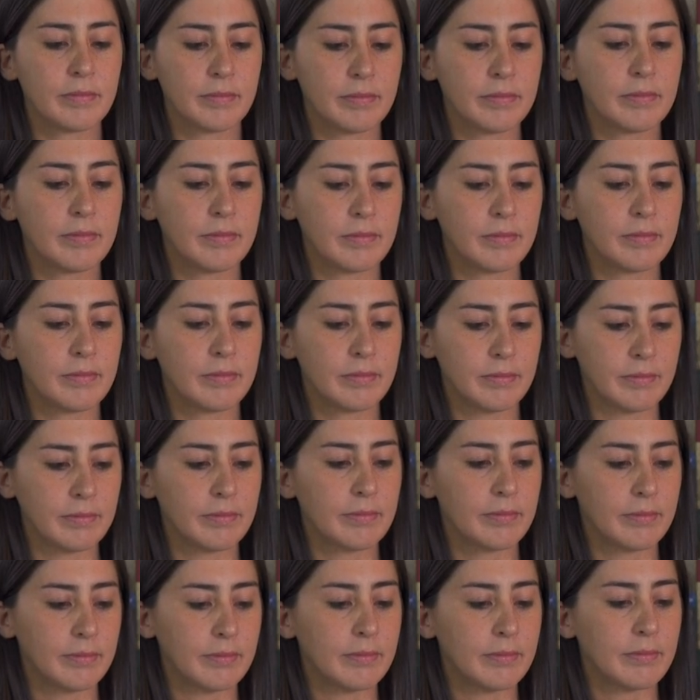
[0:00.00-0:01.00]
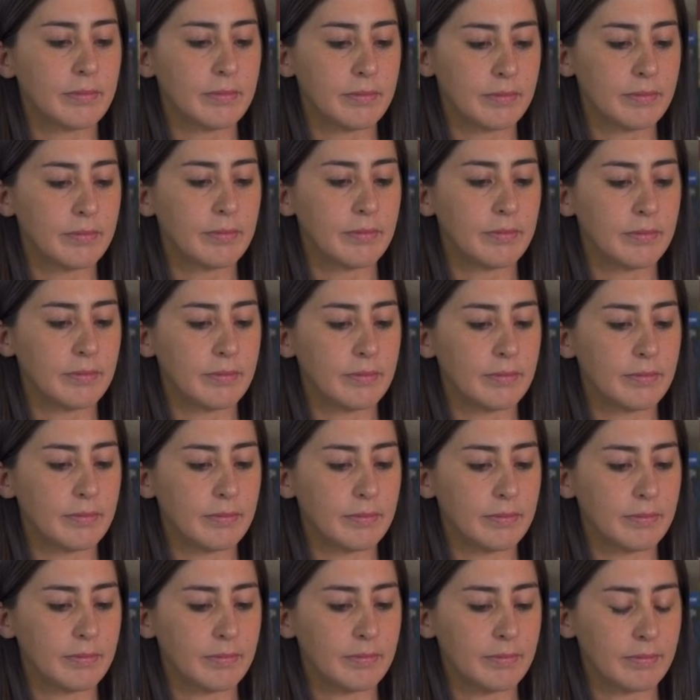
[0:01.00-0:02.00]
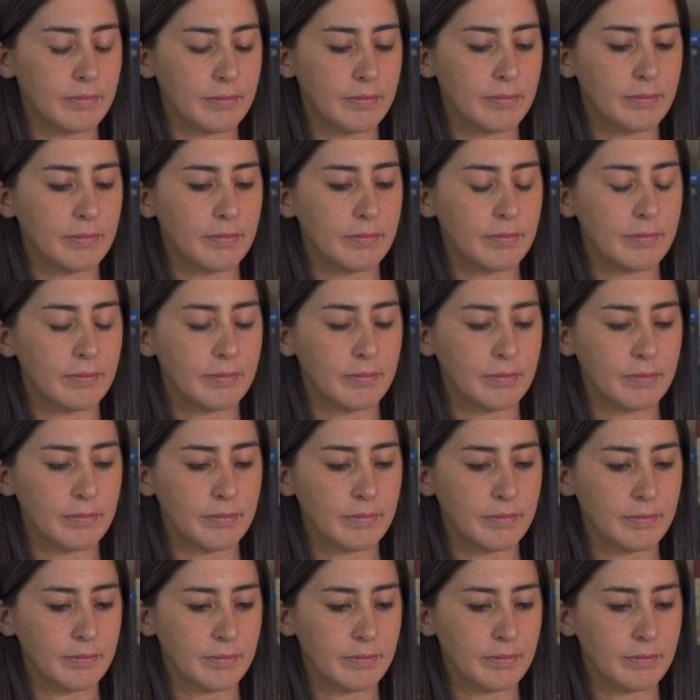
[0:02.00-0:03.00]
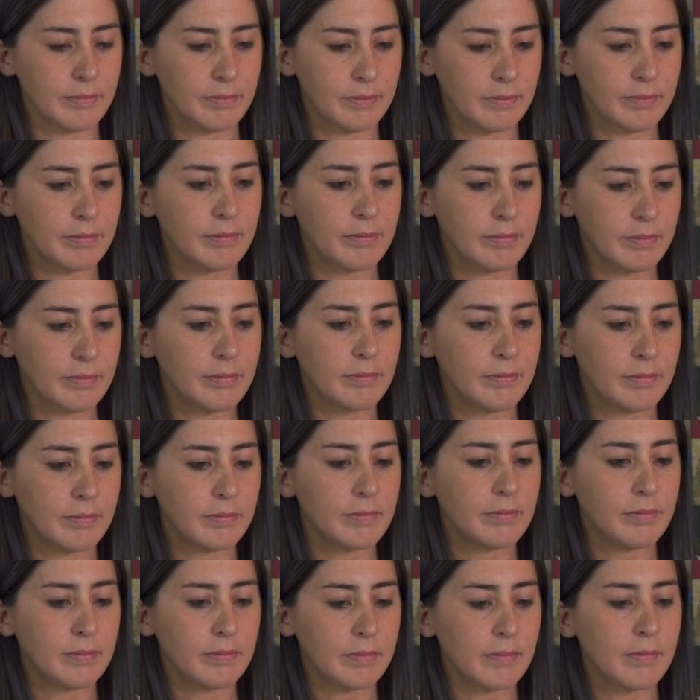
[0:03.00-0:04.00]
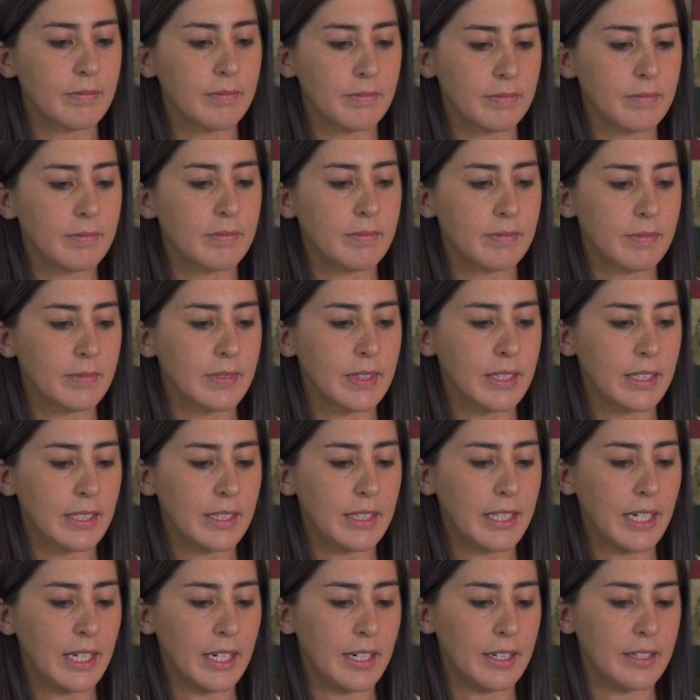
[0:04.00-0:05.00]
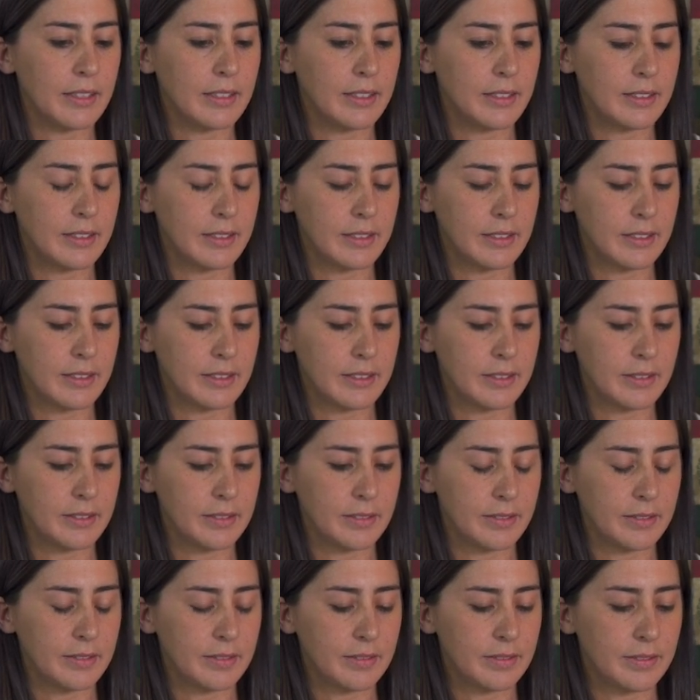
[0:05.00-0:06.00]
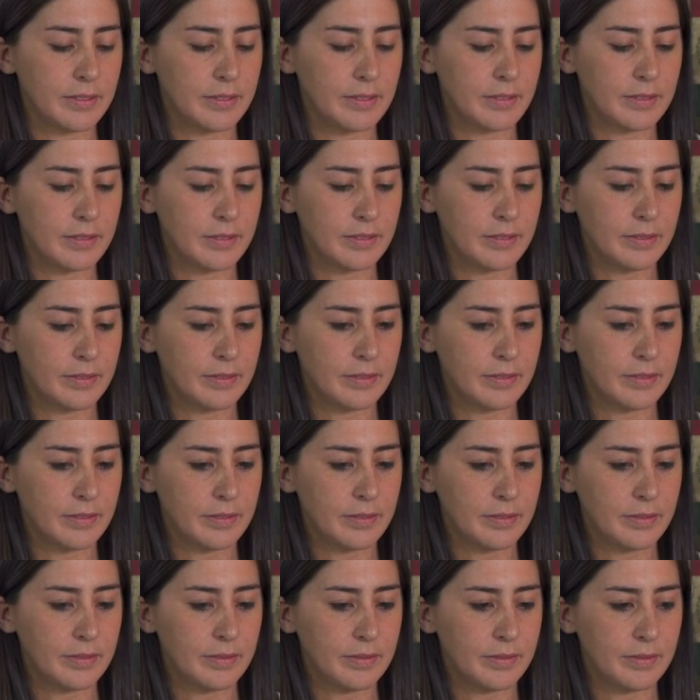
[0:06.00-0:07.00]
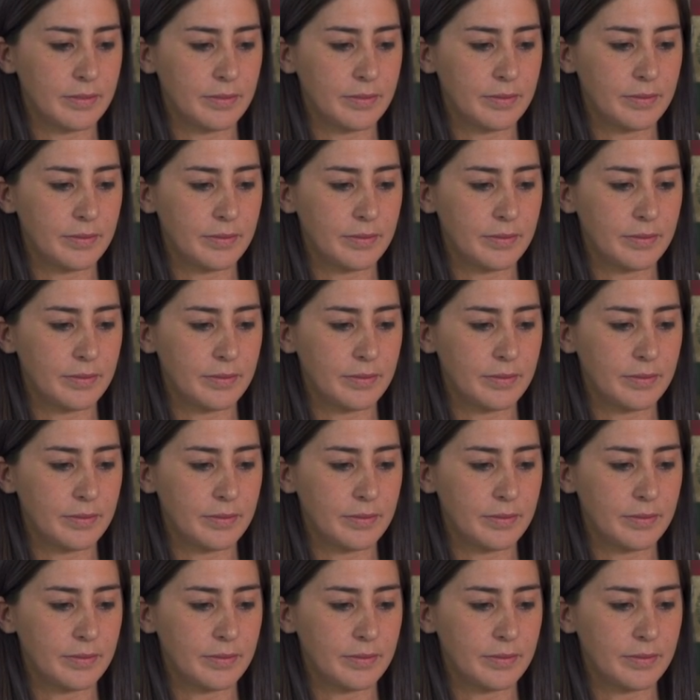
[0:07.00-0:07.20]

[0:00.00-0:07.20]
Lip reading: The person shown says nothing.